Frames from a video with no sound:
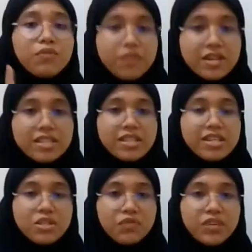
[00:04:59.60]
First
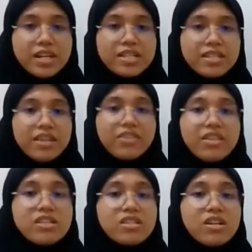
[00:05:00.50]
things first,
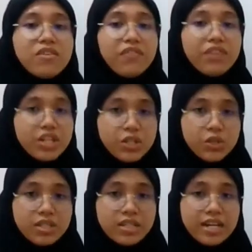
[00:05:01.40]
there's a lot of
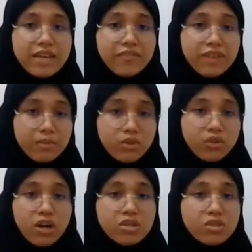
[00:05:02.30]
issues that I have come
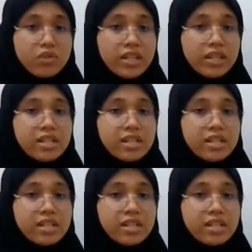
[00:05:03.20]
across during the